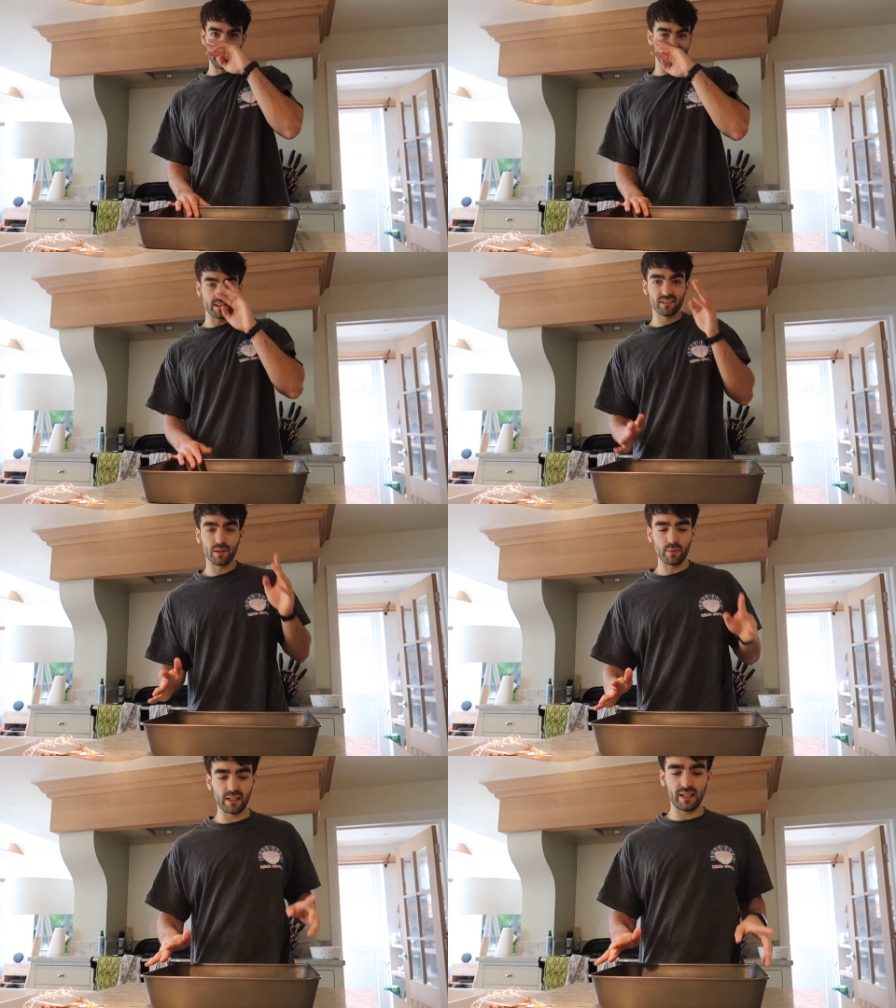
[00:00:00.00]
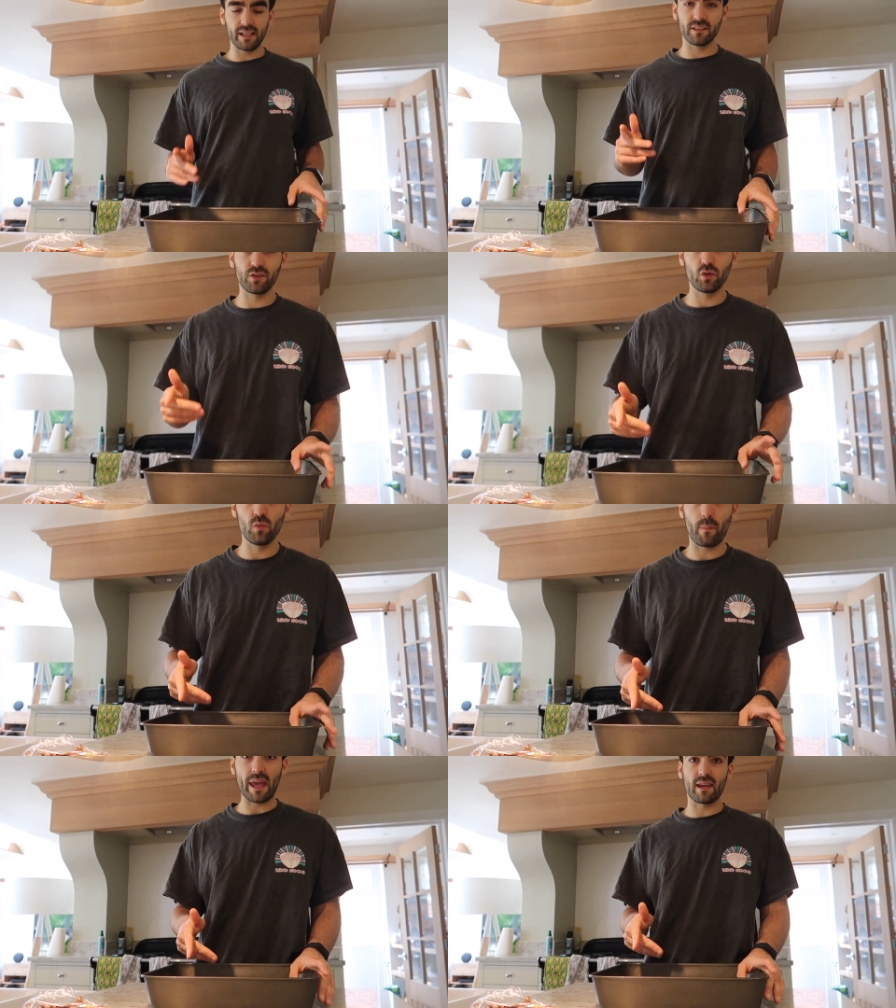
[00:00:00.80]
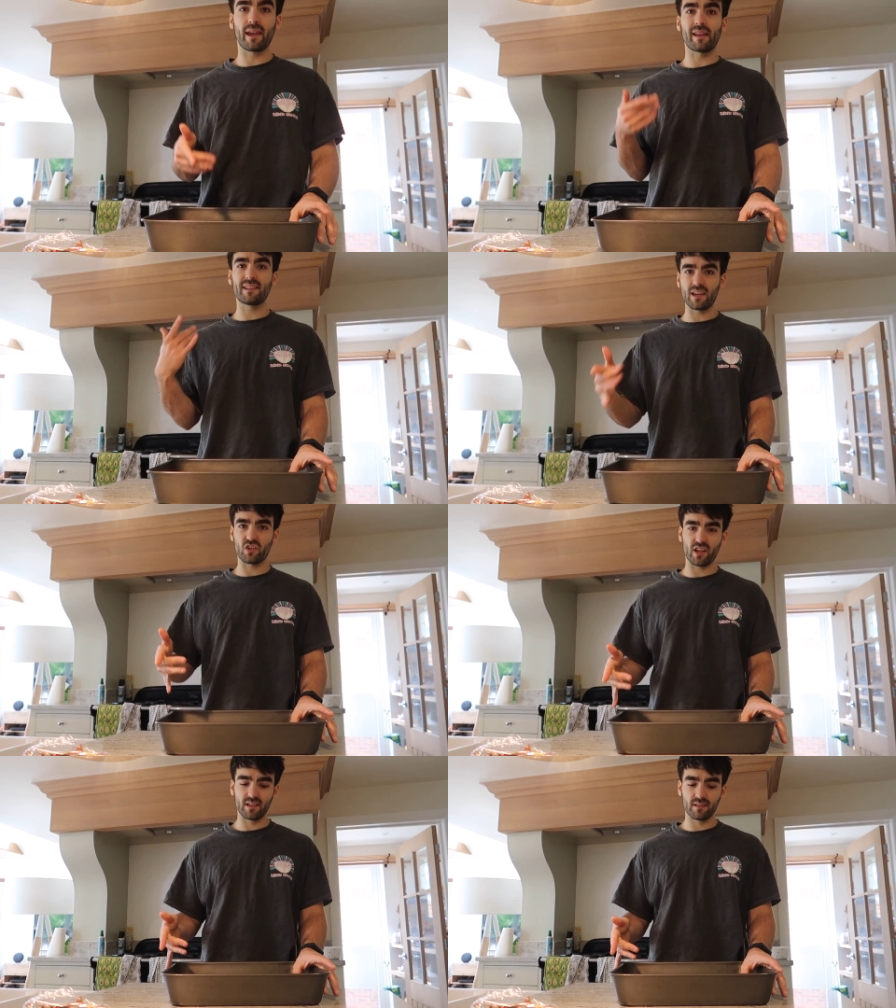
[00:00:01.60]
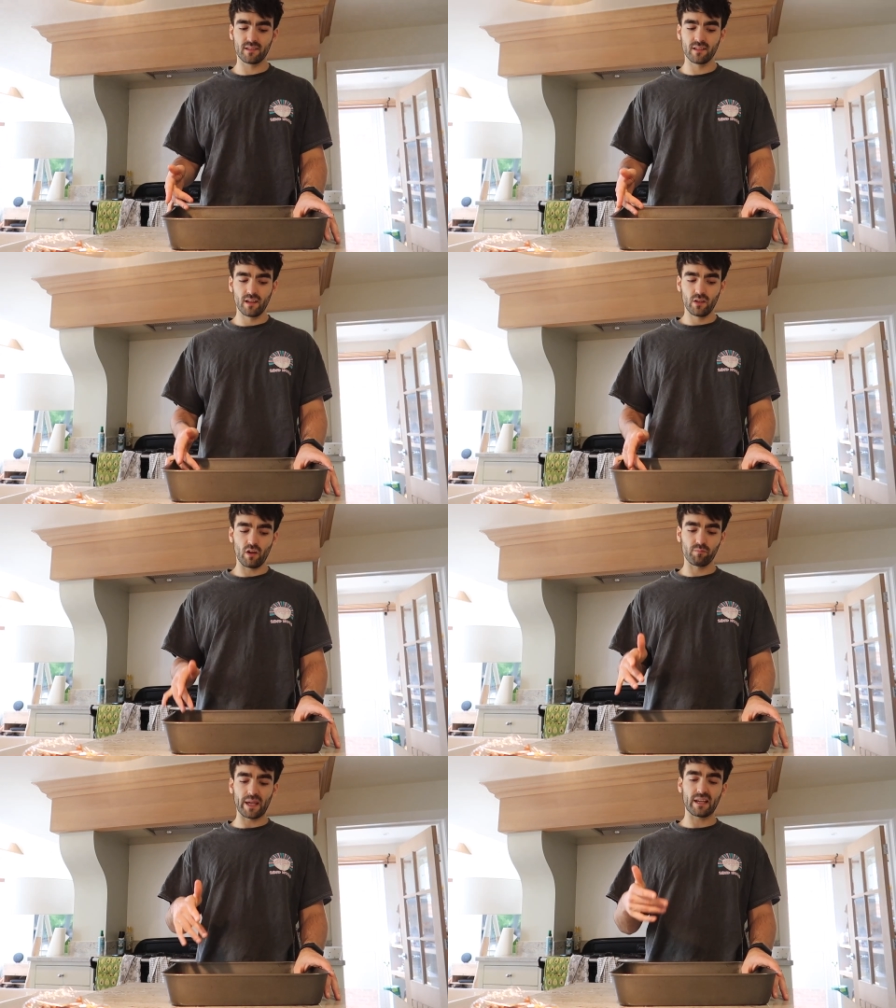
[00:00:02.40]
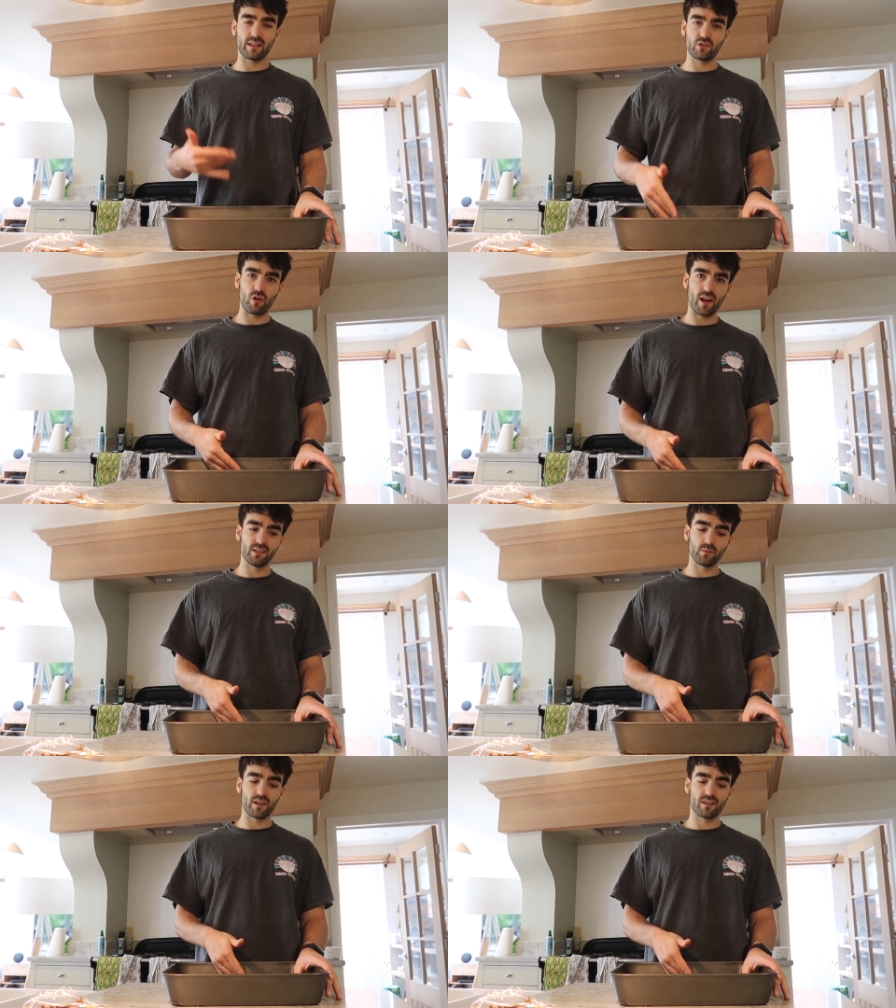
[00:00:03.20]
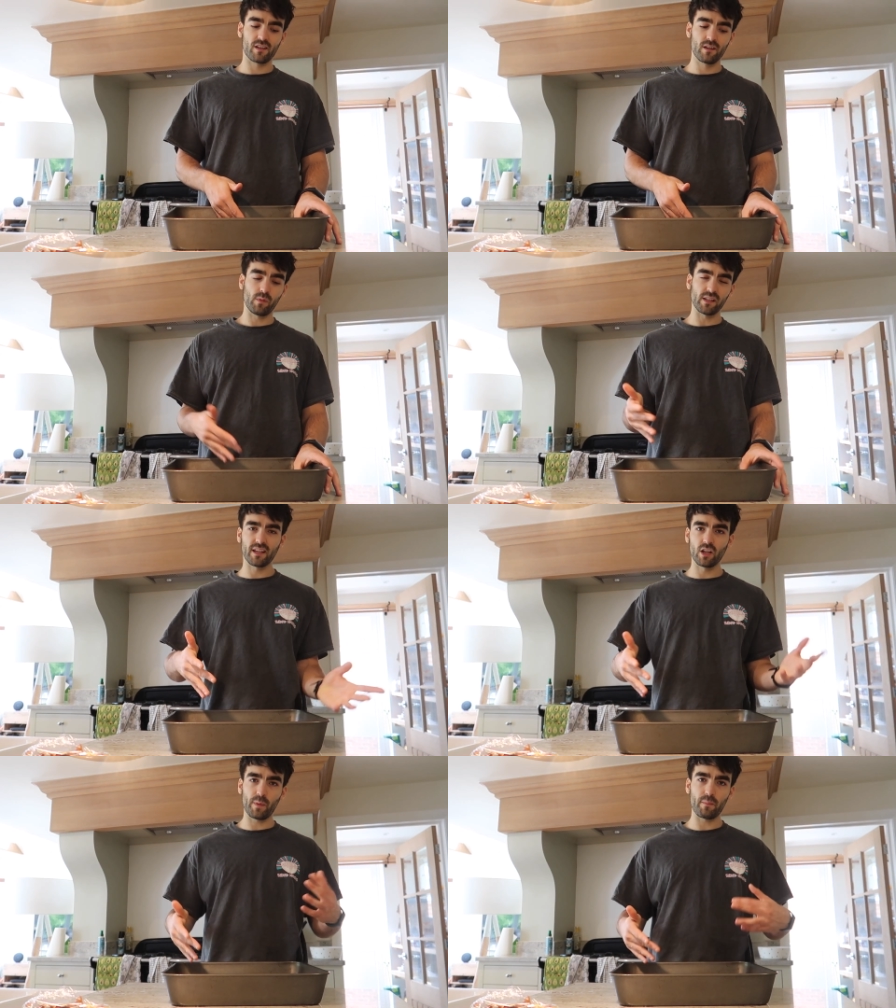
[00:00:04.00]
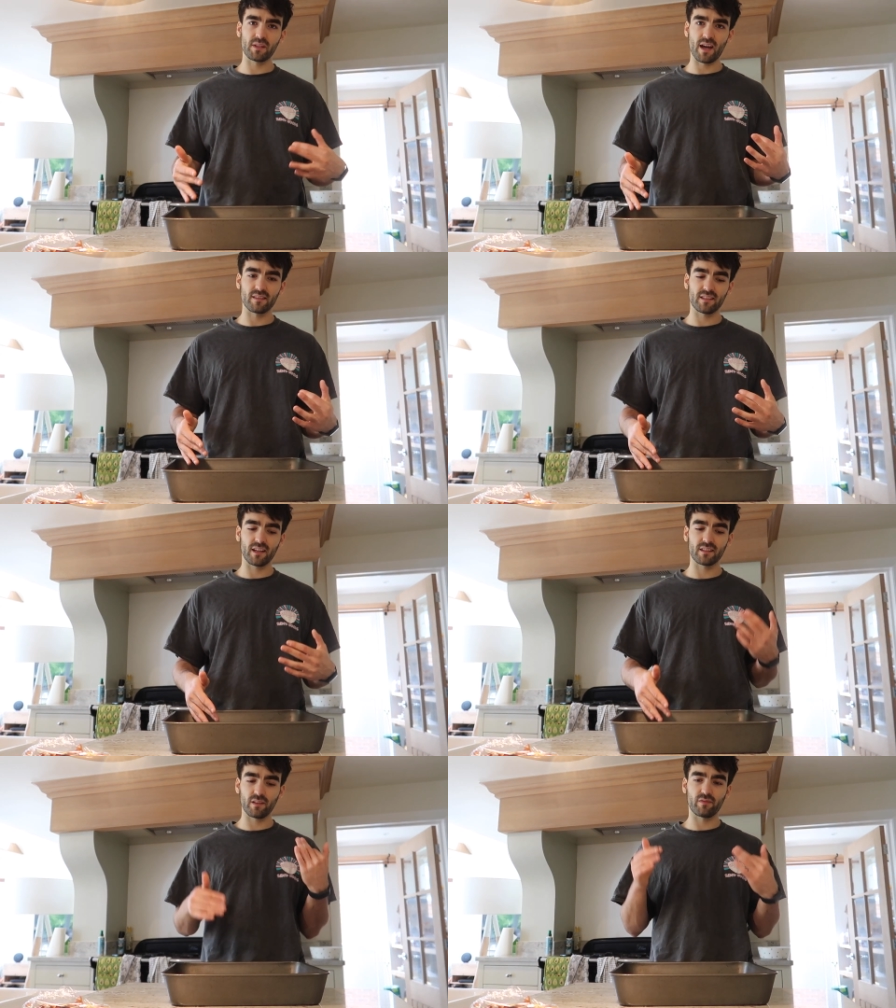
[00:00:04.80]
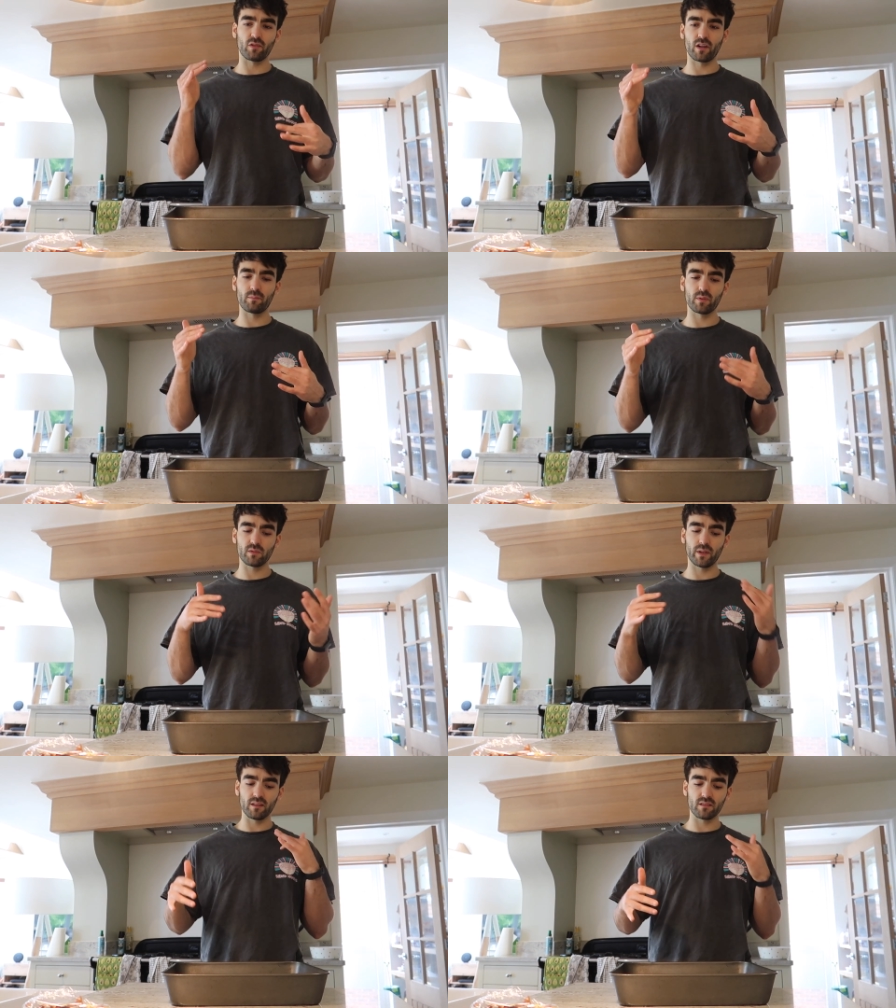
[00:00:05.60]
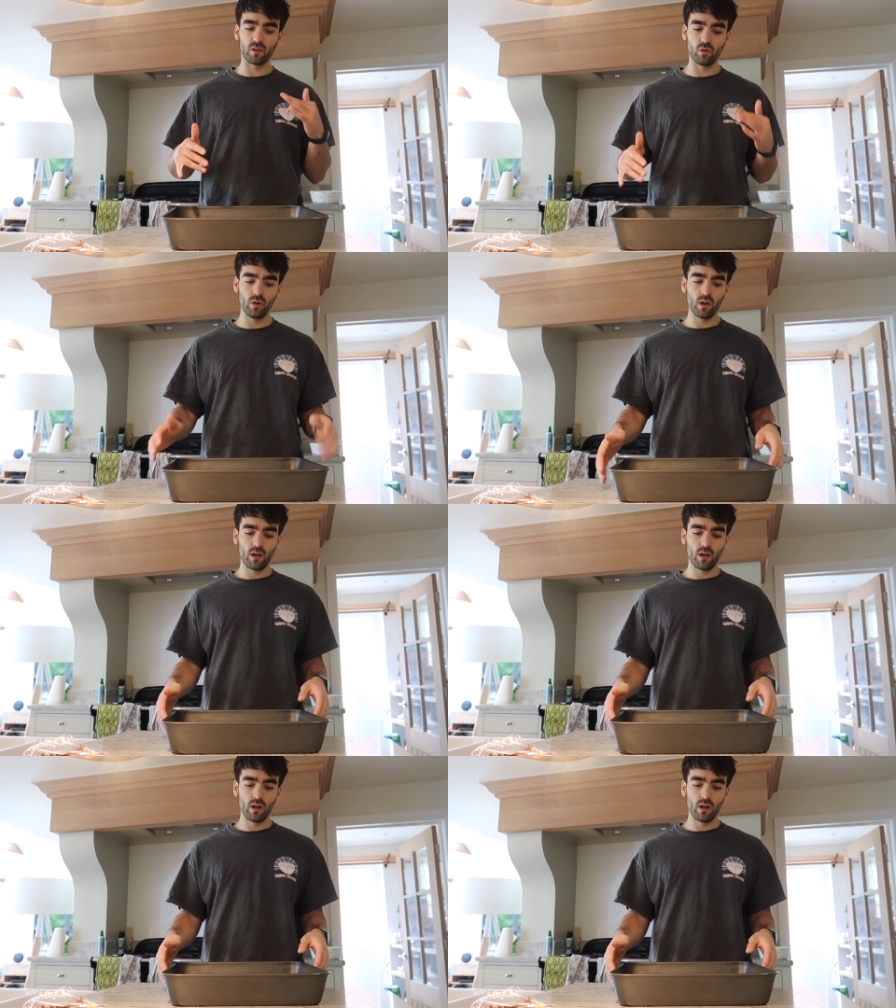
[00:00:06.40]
and then similarly to baking dishes, you have baking trays, which might sound a bit pedantic, differing between the two,